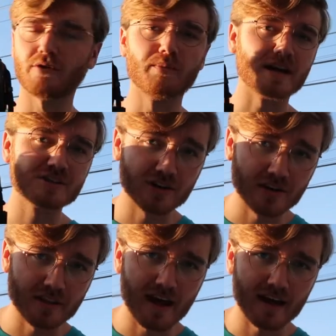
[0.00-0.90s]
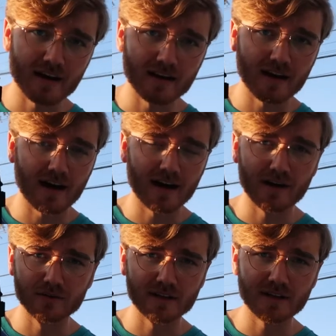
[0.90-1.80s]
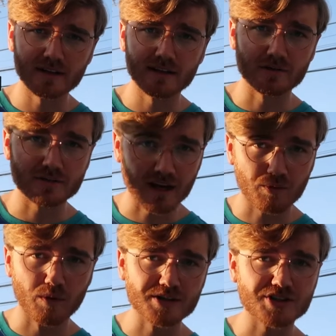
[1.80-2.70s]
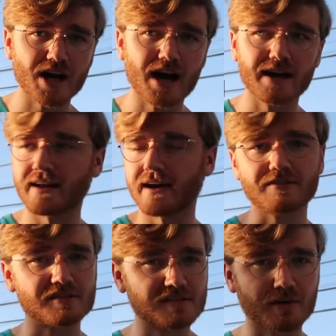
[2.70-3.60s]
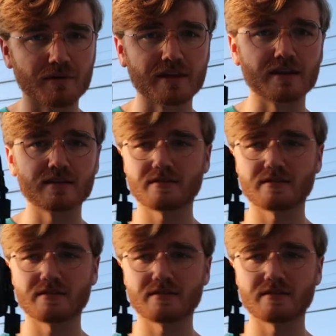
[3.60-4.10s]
that will make sure that I only, you know, take one shot and I have to stick with it.